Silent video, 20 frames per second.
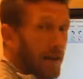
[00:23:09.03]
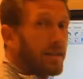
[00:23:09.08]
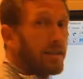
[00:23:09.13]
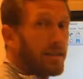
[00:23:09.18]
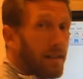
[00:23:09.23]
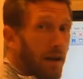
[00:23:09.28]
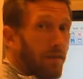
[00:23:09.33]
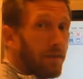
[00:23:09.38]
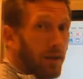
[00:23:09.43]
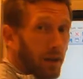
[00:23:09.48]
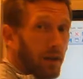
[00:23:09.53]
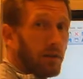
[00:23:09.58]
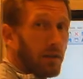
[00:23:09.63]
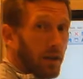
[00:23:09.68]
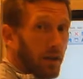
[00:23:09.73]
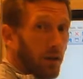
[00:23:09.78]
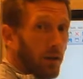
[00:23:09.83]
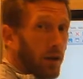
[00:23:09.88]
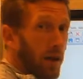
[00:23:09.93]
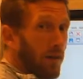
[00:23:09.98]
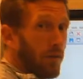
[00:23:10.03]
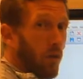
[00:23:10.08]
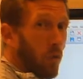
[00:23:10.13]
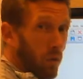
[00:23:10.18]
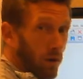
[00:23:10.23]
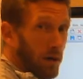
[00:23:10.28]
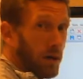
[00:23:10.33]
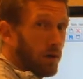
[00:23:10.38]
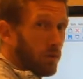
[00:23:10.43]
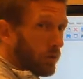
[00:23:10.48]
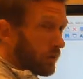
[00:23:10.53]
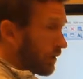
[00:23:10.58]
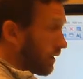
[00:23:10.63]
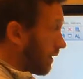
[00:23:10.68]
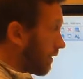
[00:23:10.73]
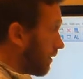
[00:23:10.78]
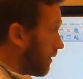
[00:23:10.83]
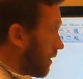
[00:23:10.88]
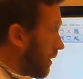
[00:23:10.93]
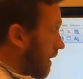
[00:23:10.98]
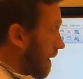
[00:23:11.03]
had 70 because I could have or equal to.